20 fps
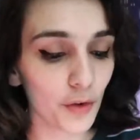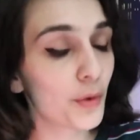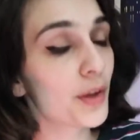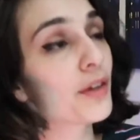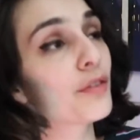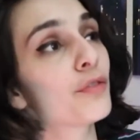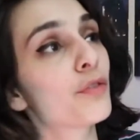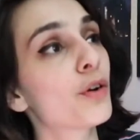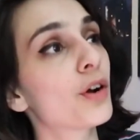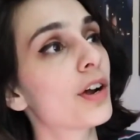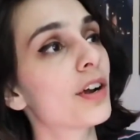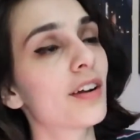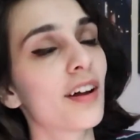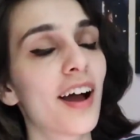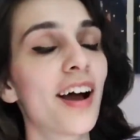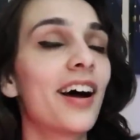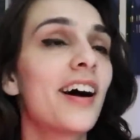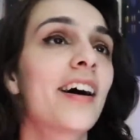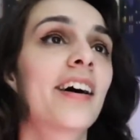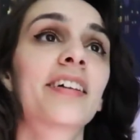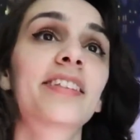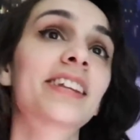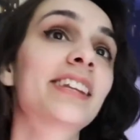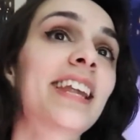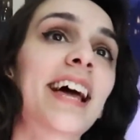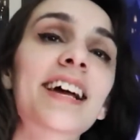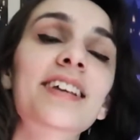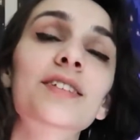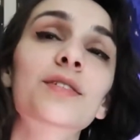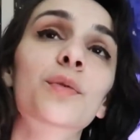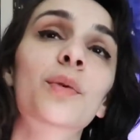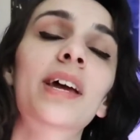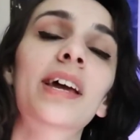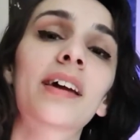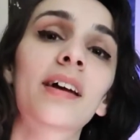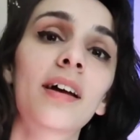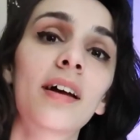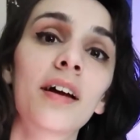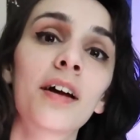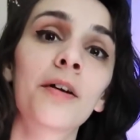Week 4, the last
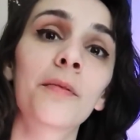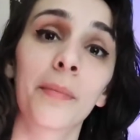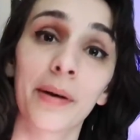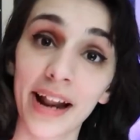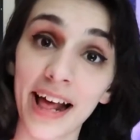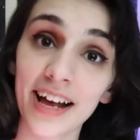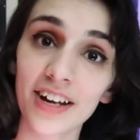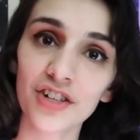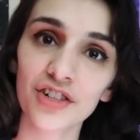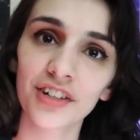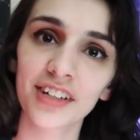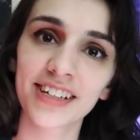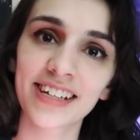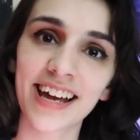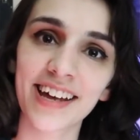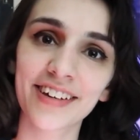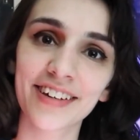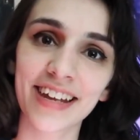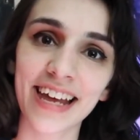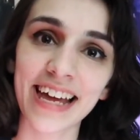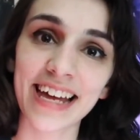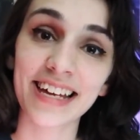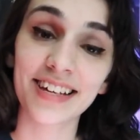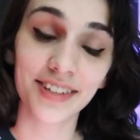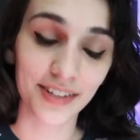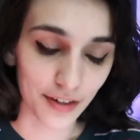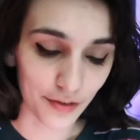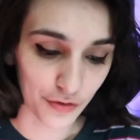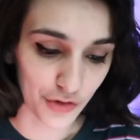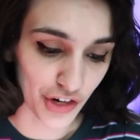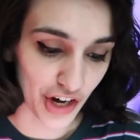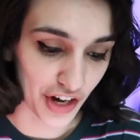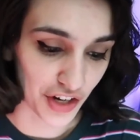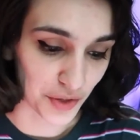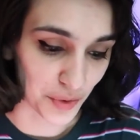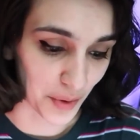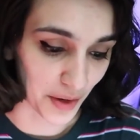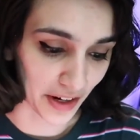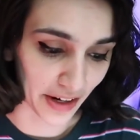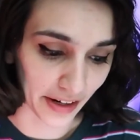week, but actually 10 days of
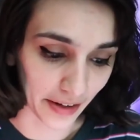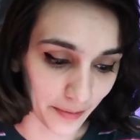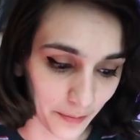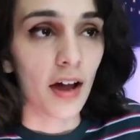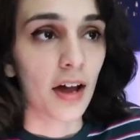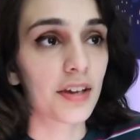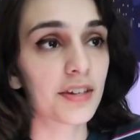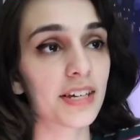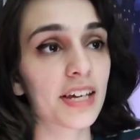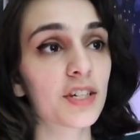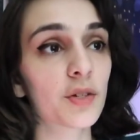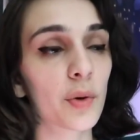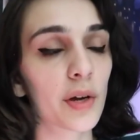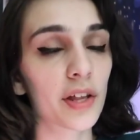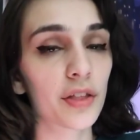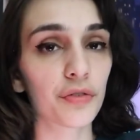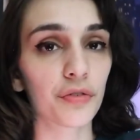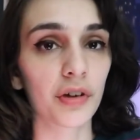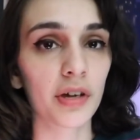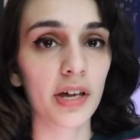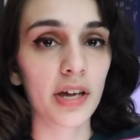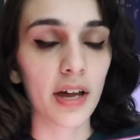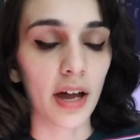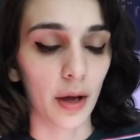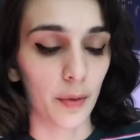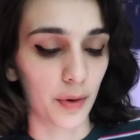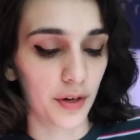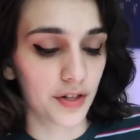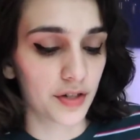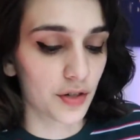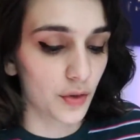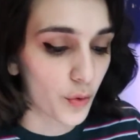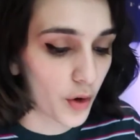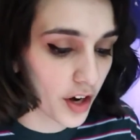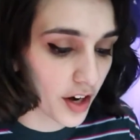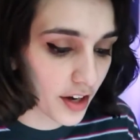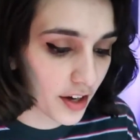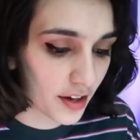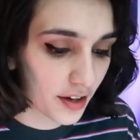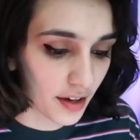January. On day 23, I went to
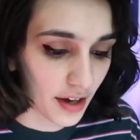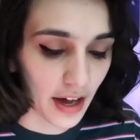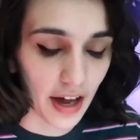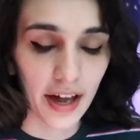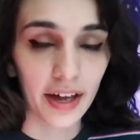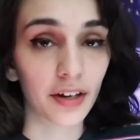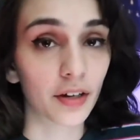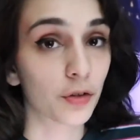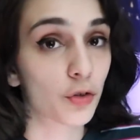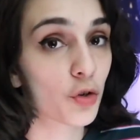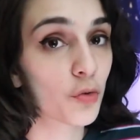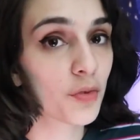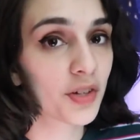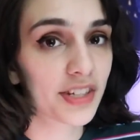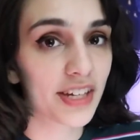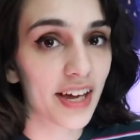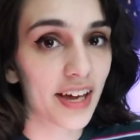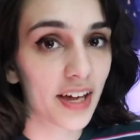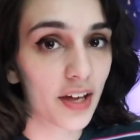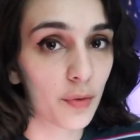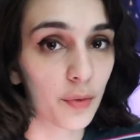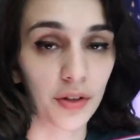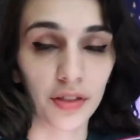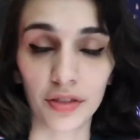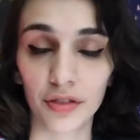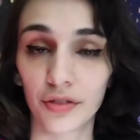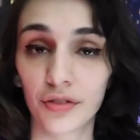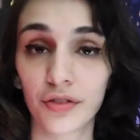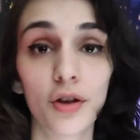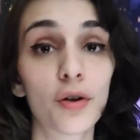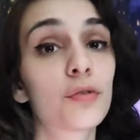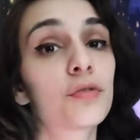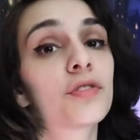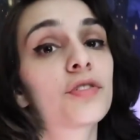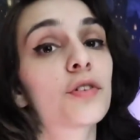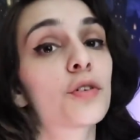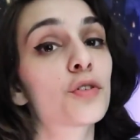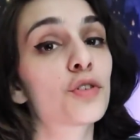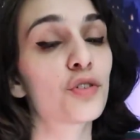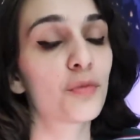work. I had a normal day with no
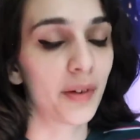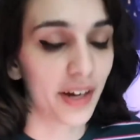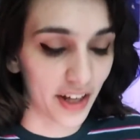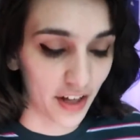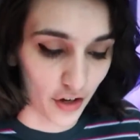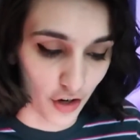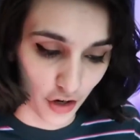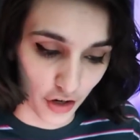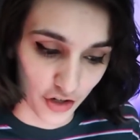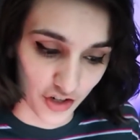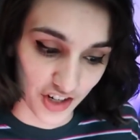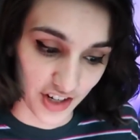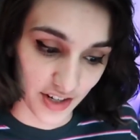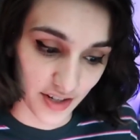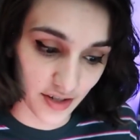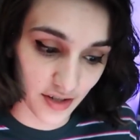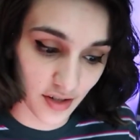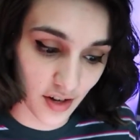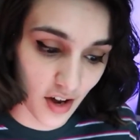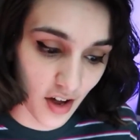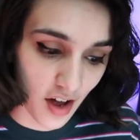social media urges.